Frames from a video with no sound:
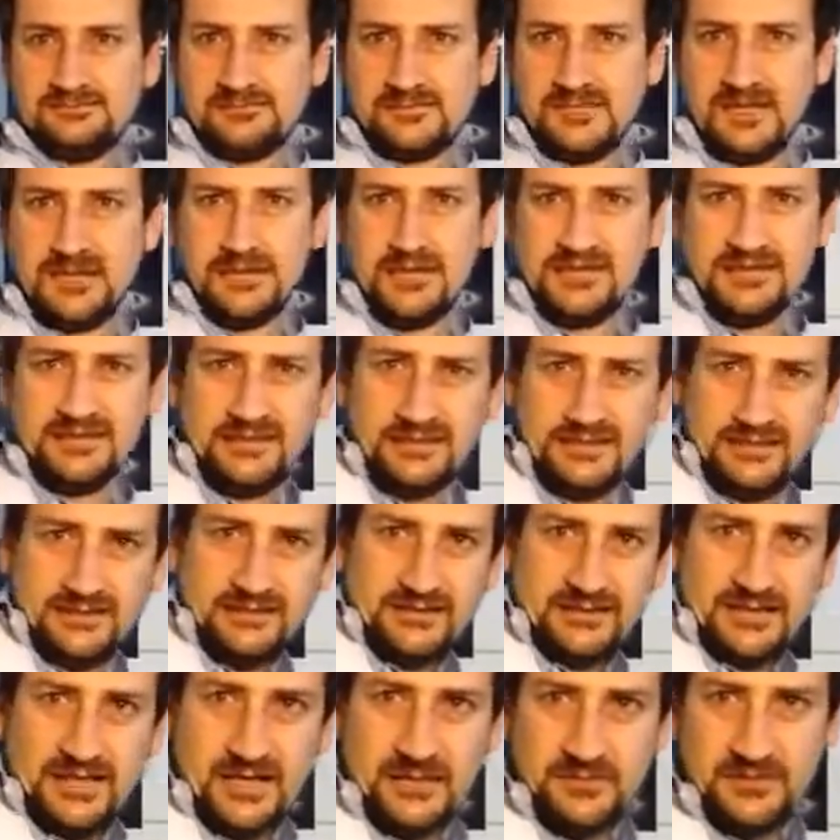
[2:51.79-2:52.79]
I say
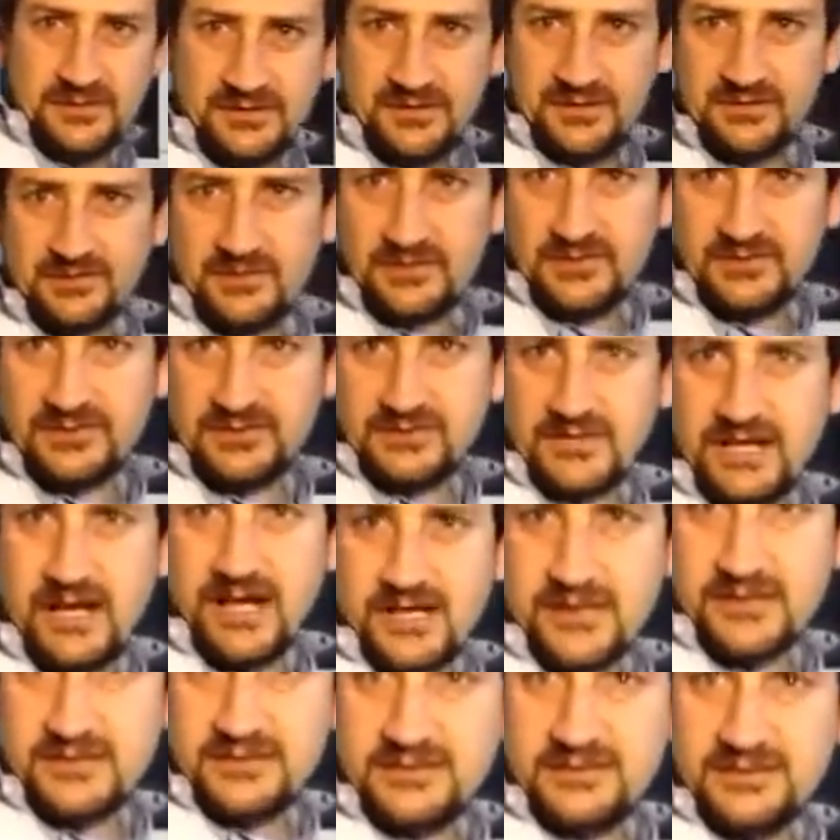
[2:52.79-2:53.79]
design, but these are just
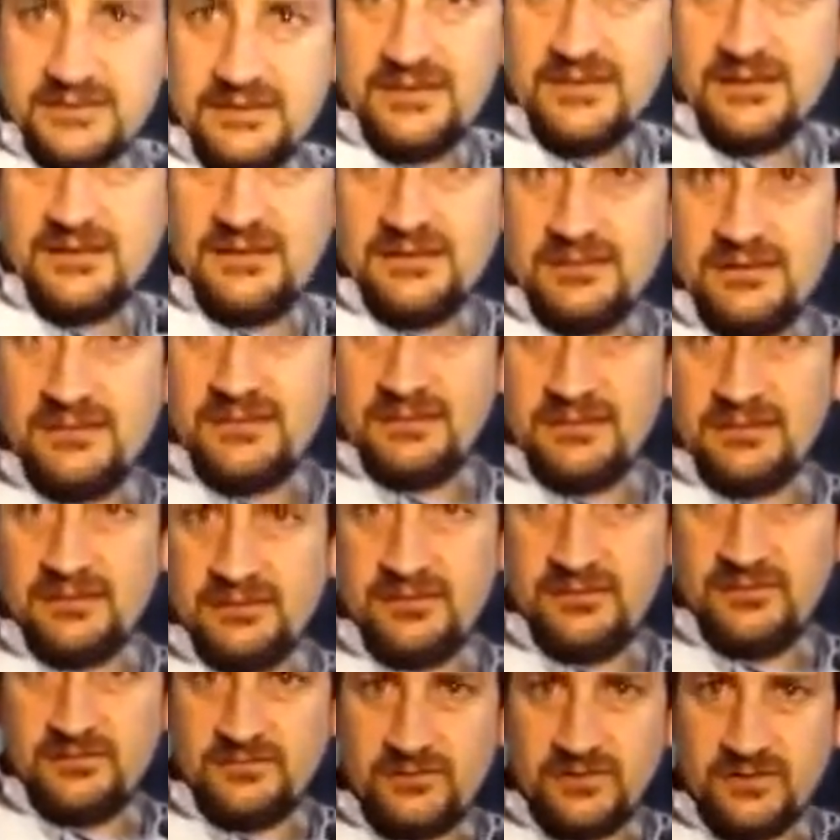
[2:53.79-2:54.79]
hacks.
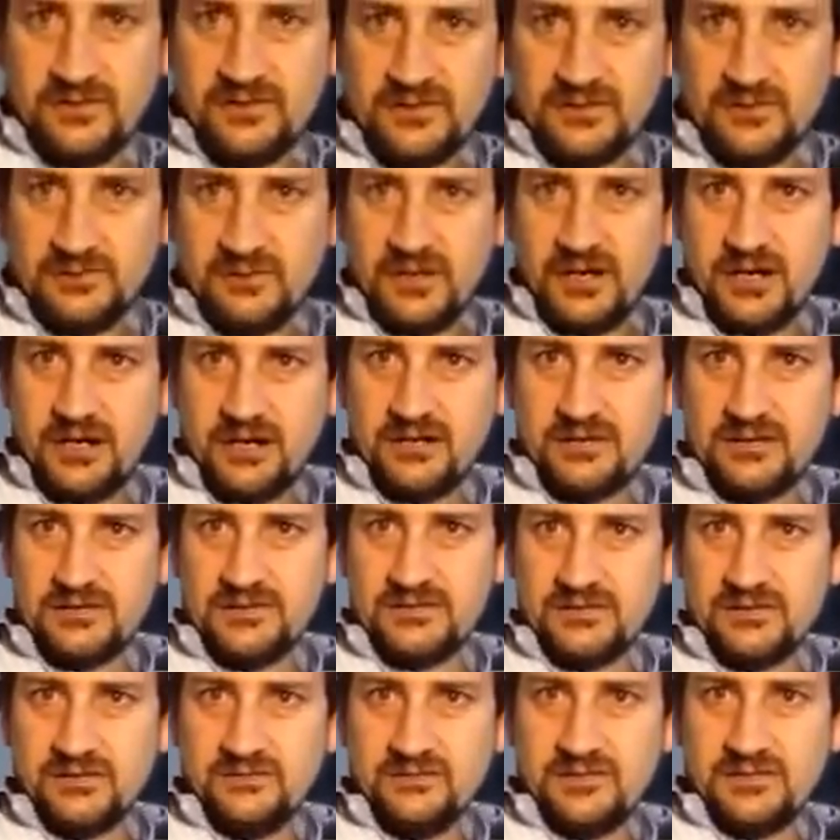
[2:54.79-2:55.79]
We've got this parallel
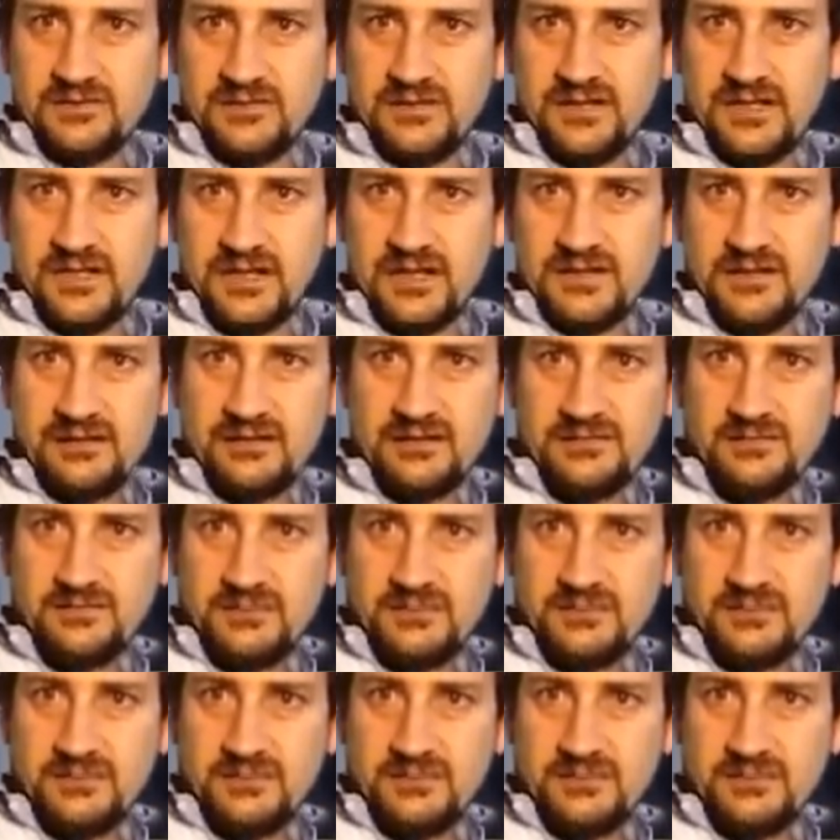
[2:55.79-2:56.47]
surface here,